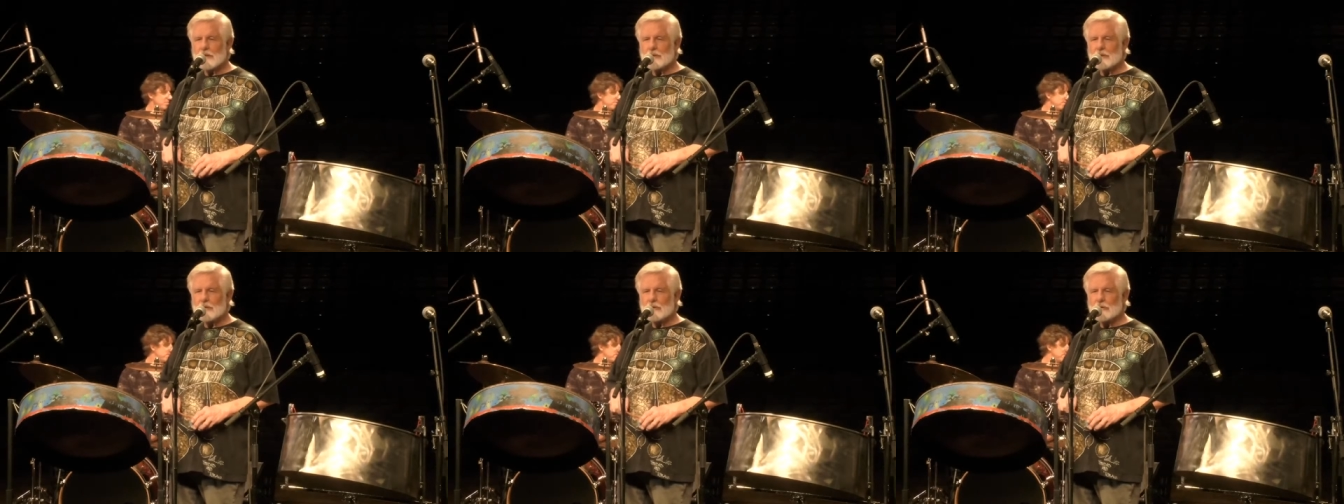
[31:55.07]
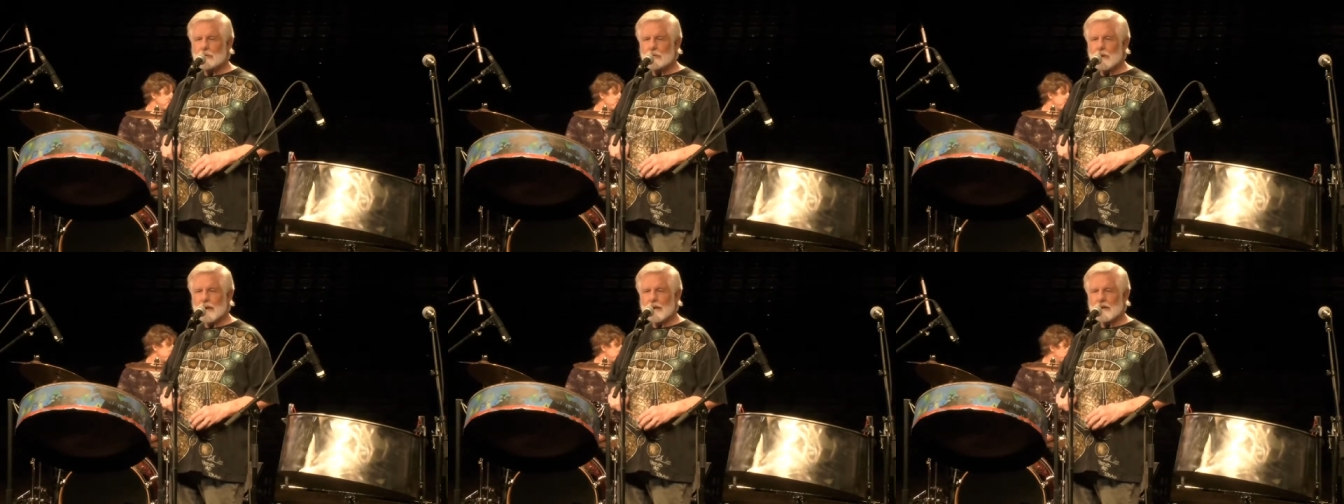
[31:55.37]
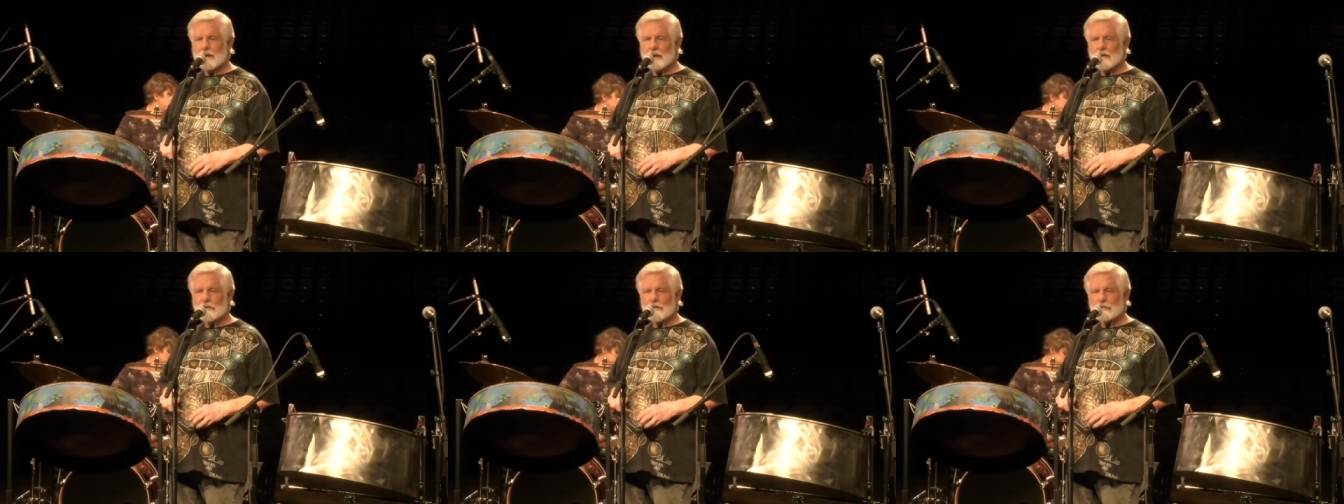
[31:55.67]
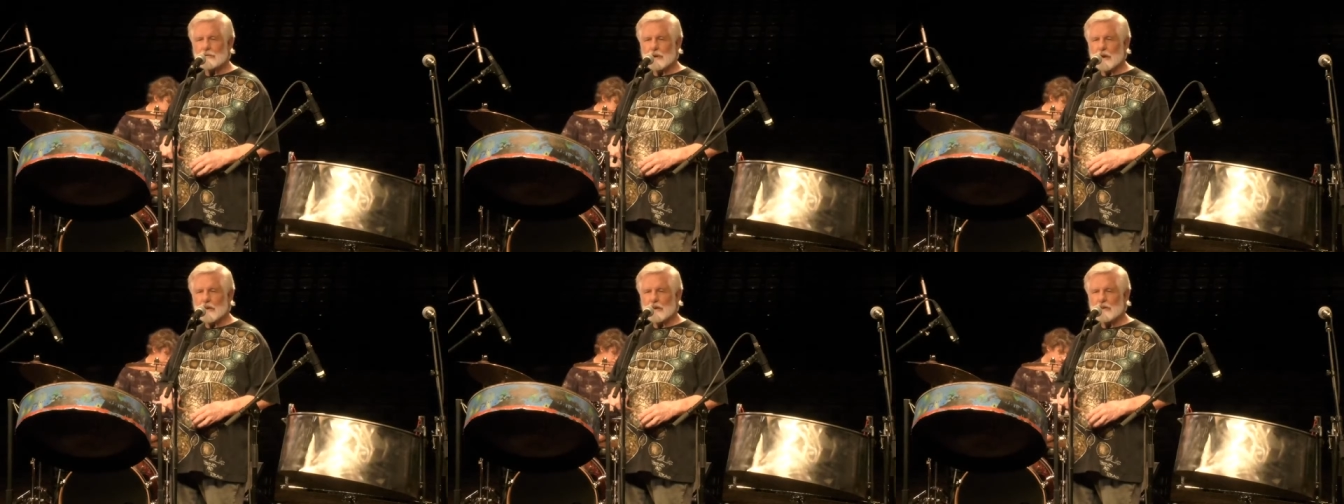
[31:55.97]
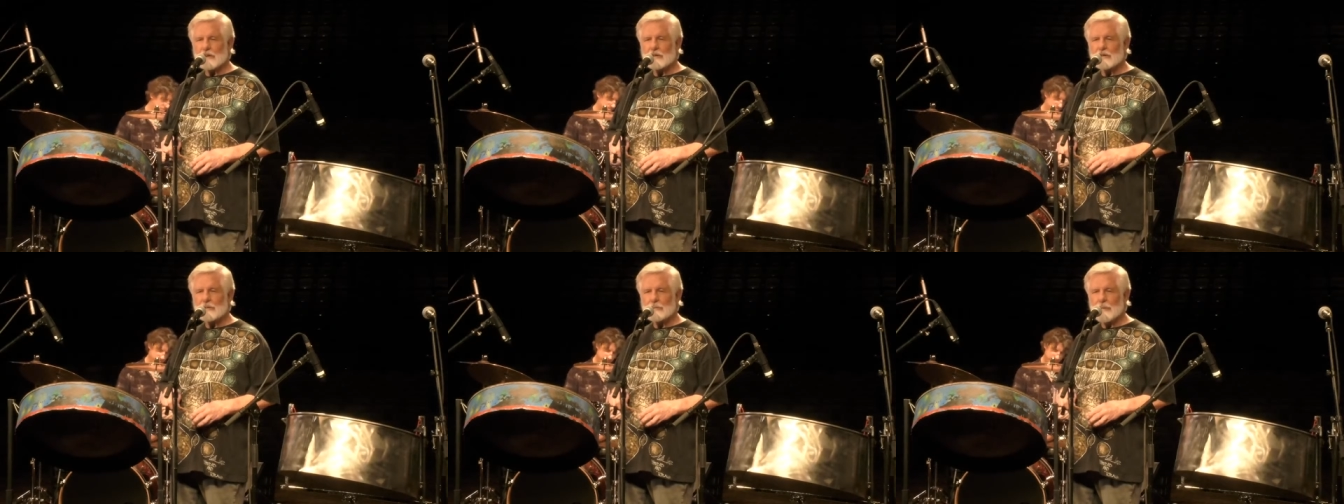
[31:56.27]
you to do right now is try
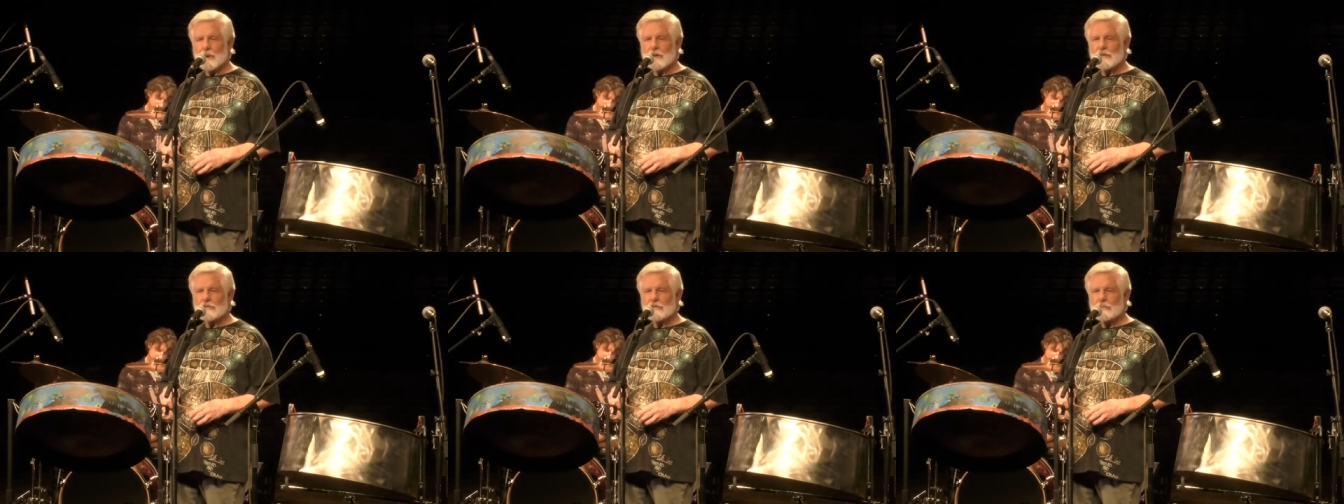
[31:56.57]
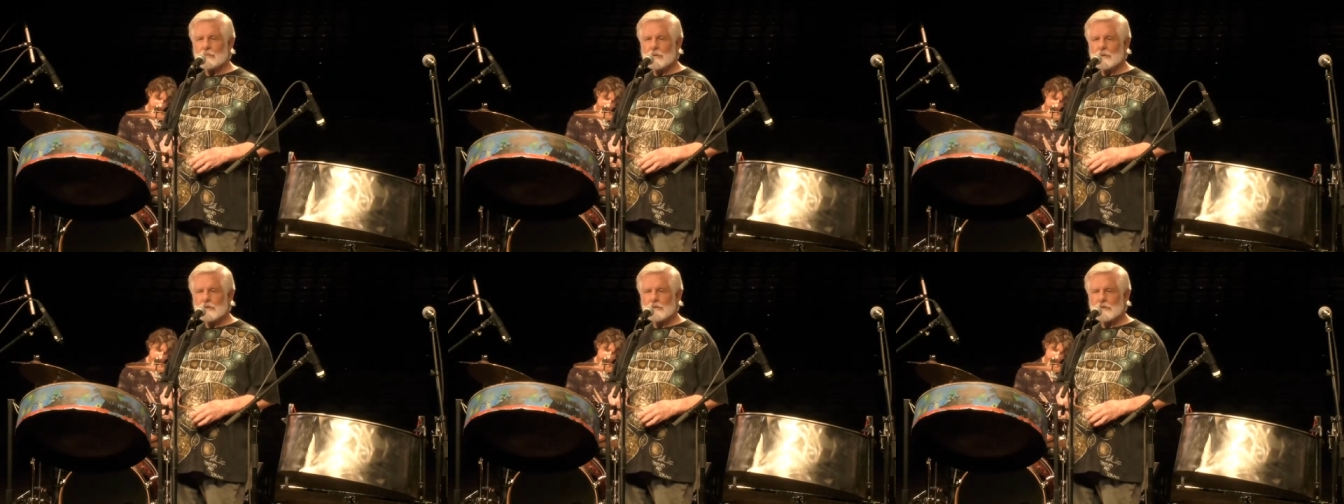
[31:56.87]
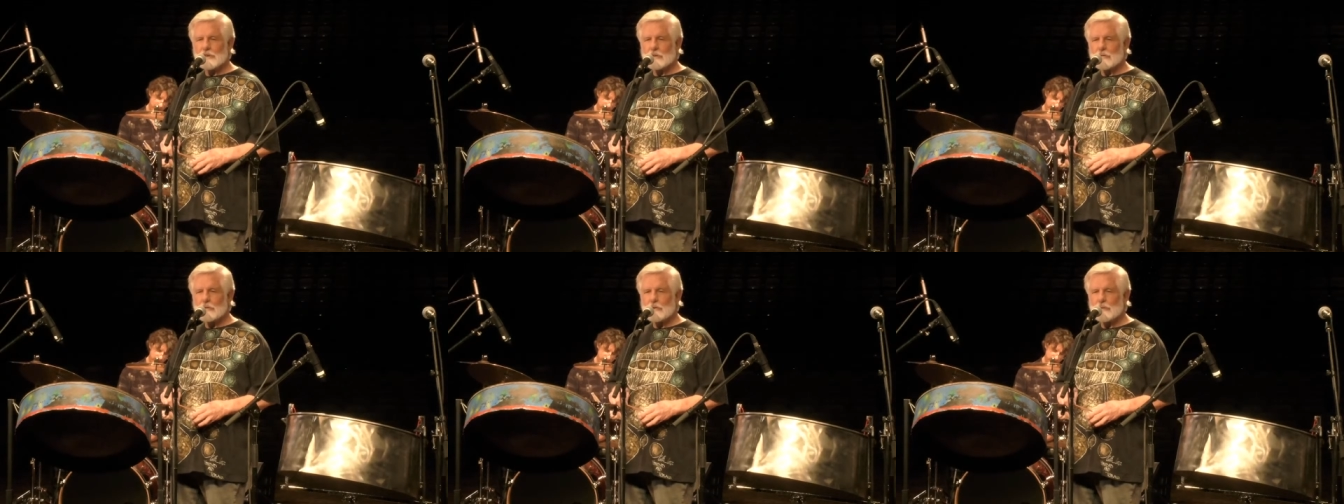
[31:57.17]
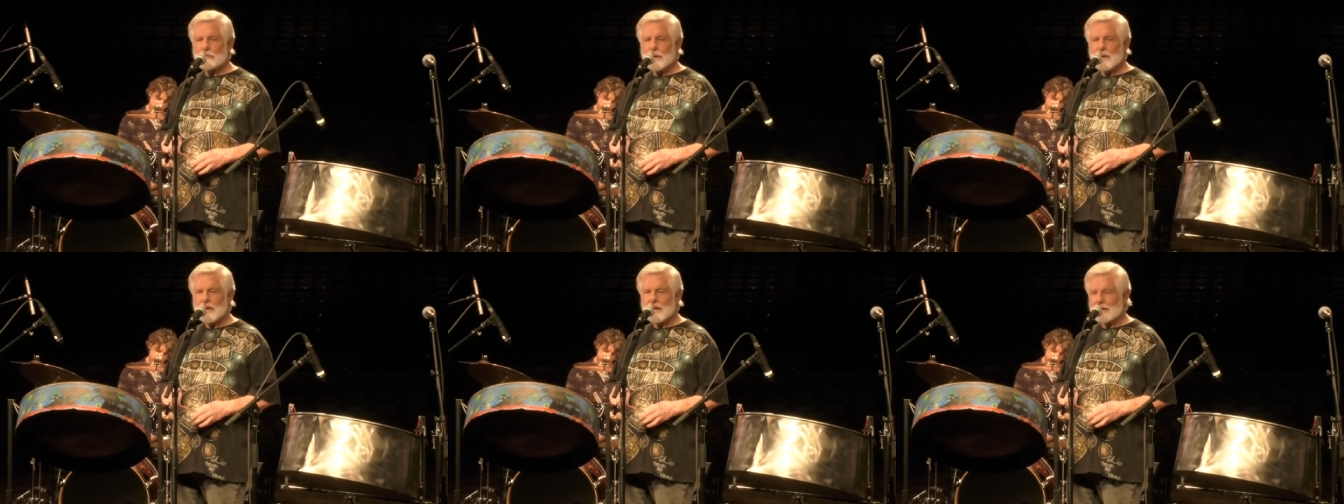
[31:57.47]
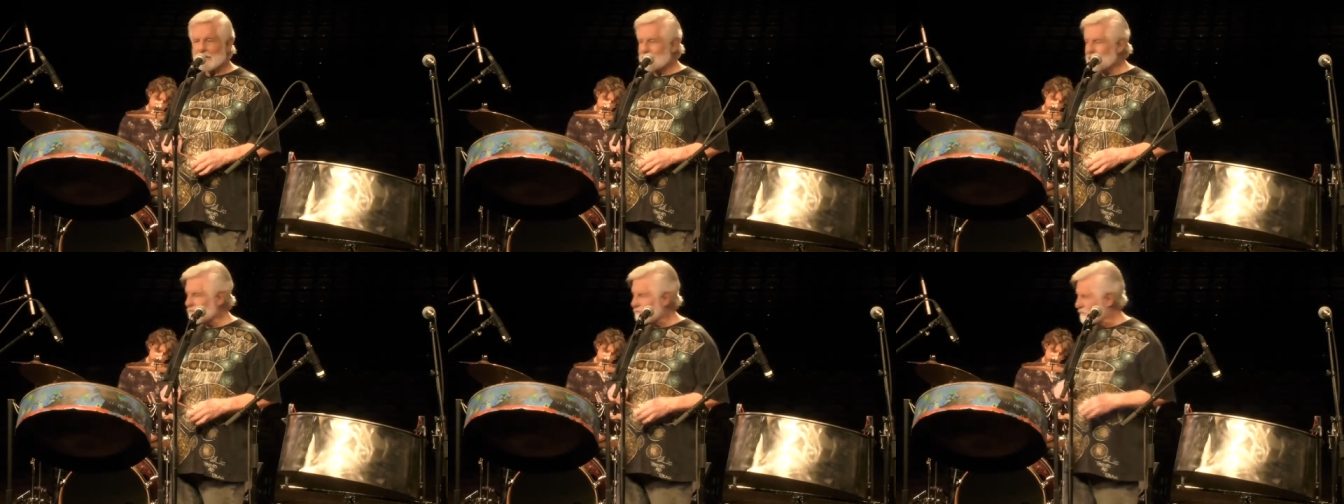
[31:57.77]
to make some music with me.